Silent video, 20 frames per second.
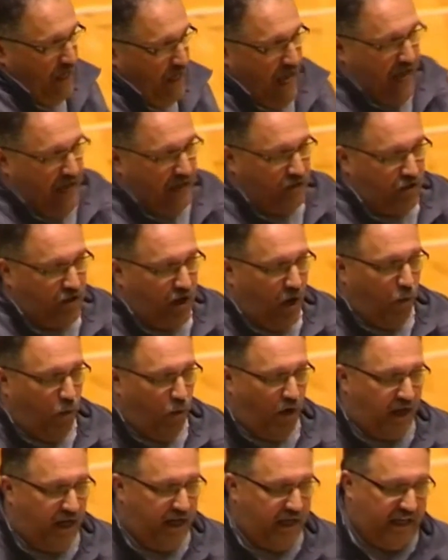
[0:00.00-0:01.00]
And so
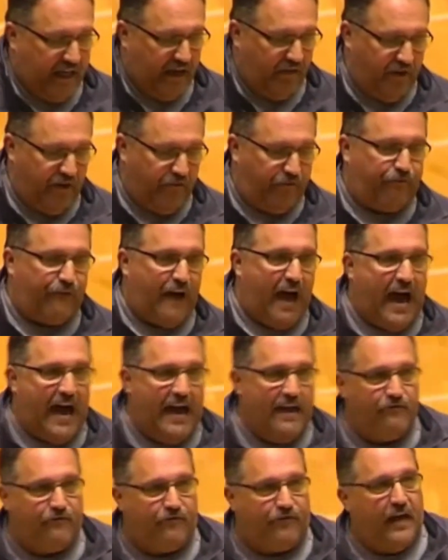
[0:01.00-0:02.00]
we're going to give you
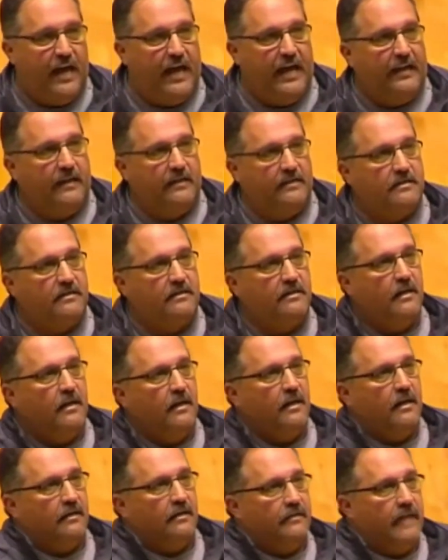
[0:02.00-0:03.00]
5 things
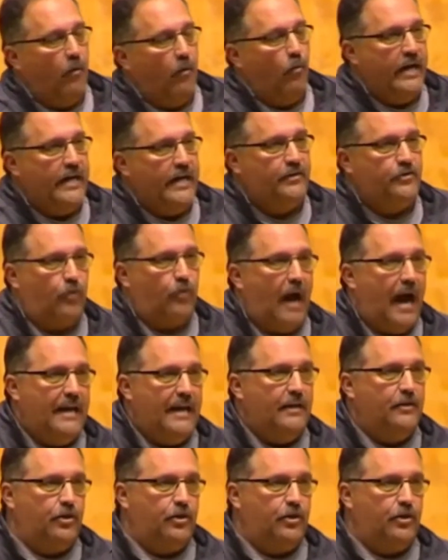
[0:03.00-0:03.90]
that we try to do